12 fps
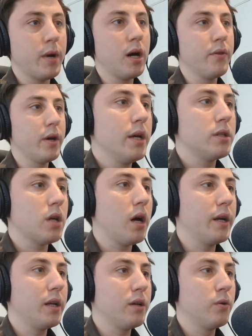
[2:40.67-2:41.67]
other
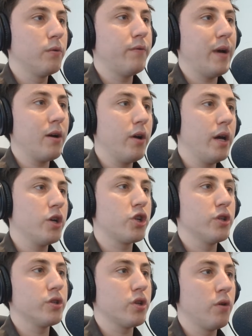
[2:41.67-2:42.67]
tiny little
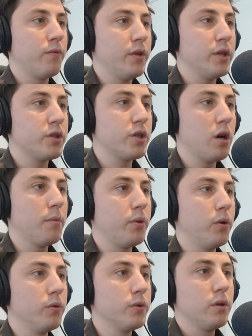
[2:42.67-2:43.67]
variations of these
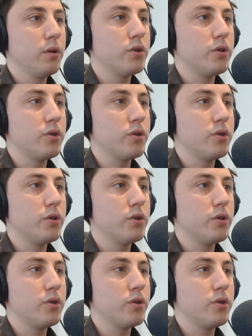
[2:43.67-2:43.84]
samples